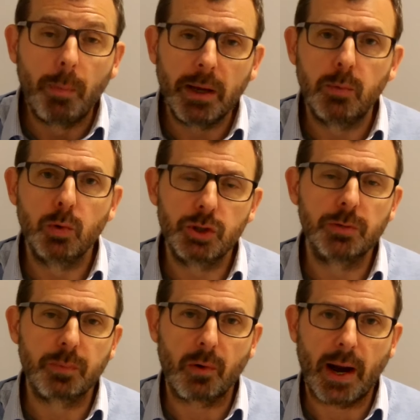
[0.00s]
people
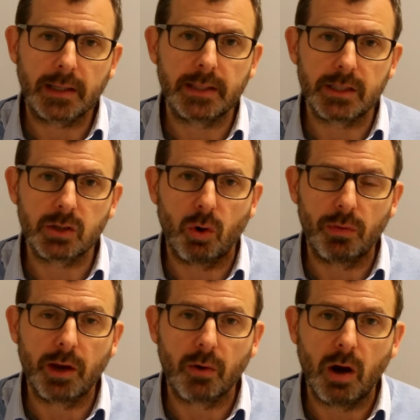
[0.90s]
should practice on
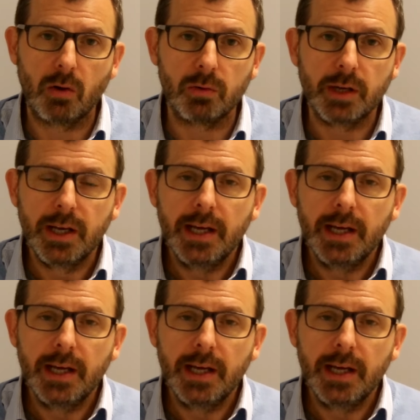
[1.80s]
their own.